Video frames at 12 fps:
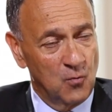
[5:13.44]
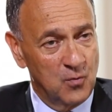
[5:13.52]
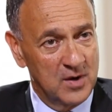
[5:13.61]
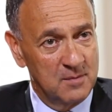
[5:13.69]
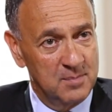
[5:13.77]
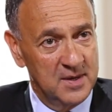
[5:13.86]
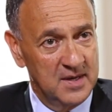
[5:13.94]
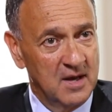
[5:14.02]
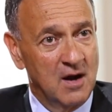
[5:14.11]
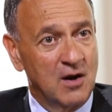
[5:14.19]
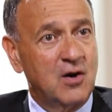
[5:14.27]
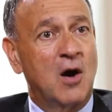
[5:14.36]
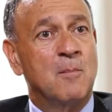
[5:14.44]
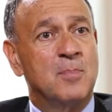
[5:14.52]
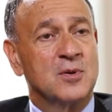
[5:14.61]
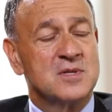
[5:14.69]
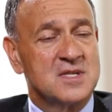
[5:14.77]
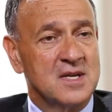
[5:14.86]
will be
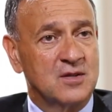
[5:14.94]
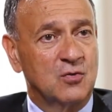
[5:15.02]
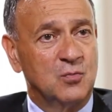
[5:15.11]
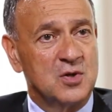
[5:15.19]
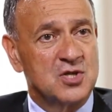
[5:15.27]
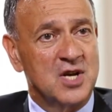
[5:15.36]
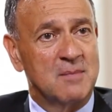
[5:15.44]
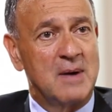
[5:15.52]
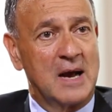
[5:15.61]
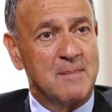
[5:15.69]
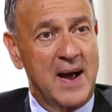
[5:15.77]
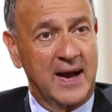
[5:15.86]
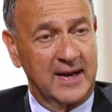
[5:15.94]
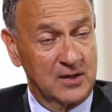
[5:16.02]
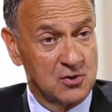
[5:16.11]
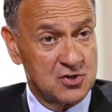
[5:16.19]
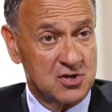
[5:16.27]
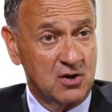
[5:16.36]
compensated with share buyback. And
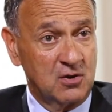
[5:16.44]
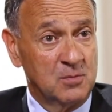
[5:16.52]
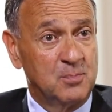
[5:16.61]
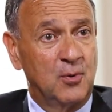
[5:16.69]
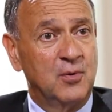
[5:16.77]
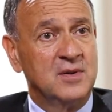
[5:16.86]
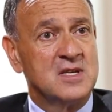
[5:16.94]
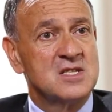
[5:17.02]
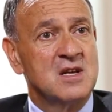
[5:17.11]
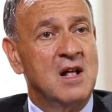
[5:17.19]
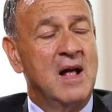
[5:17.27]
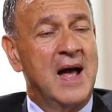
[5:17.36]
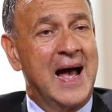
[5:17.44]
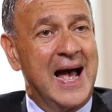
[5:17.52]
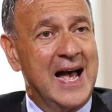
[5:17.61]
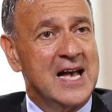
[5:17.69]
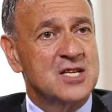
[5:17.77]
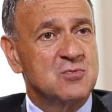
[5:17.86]
the second point is,
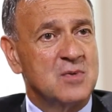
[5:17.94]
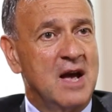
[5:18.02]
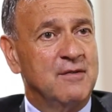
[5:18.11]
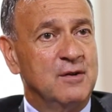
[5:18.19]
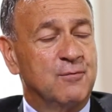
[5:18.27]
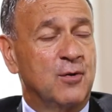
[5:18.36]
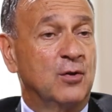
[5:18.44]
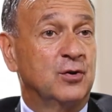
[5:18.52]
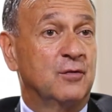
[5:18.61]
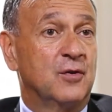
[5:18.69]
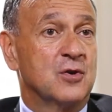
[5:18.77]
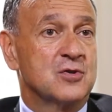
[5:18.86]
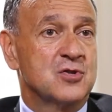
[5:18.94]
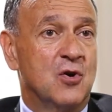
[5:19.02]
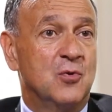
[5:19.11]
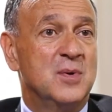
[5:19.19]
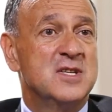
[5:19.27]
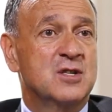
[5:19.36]
as we have in front of us a
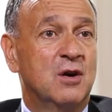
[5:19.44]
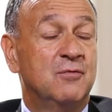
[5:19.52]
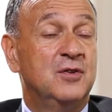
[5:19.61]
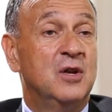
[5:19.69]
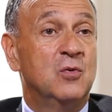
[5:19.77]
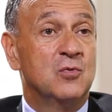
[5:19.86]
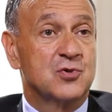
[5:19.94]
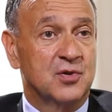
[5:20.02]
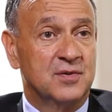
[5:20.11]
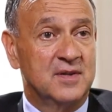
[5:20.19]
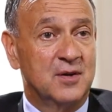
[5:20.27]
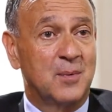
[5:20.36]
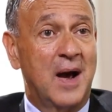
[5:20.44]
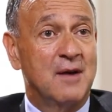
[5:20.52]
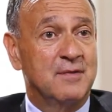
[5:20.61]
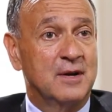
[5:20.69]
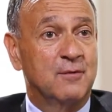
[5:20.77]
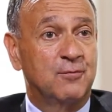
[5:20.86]
risk of dilution
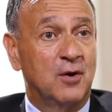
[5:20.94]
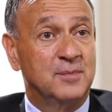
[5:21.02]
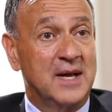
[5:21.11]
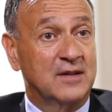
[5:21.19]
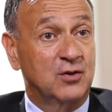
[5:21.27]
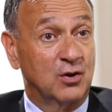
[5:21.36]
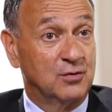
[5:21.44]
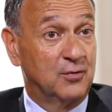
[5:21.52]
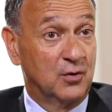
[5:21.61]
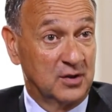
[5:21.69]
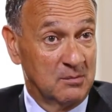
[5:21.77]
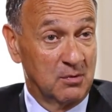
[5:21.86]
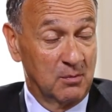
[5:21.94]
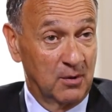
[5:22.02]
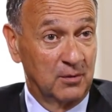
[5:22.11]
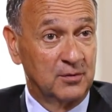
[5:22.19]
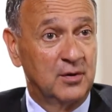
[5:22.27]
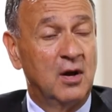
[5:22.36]
deriving from that convertible
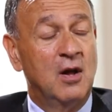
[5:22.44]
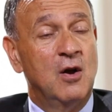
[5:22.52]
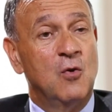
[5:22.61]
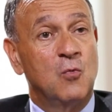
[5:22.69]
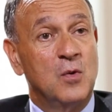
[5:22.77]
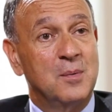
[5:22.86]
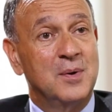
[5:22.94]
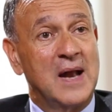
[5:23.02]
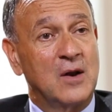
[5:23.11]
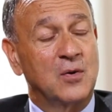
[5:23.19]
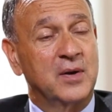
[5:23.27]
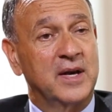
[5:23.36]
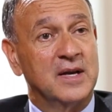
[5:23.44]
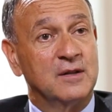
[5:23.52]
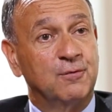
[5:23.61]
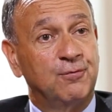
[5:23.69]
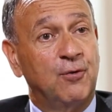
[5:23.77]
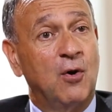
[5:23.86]
bond, we will allocate
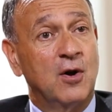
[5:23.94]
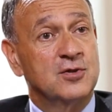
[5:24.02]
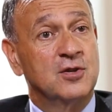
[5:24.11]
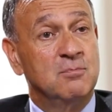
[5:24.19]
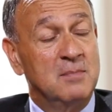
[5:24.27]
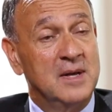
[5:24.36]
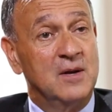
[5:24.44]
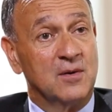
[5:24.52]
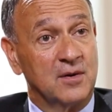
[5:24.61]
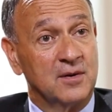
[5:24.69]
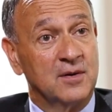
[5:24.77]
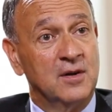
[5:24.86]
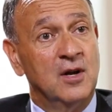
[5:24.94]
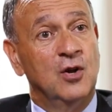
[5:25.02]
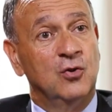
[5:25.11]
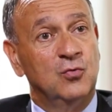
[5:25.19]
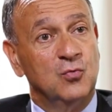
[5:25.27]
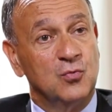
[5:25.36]
$400 million
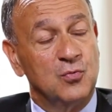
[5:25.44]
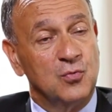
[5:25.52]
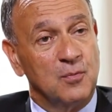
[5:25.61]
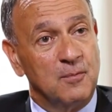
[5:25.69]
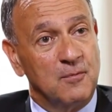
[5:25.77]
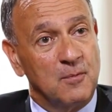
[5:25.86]
to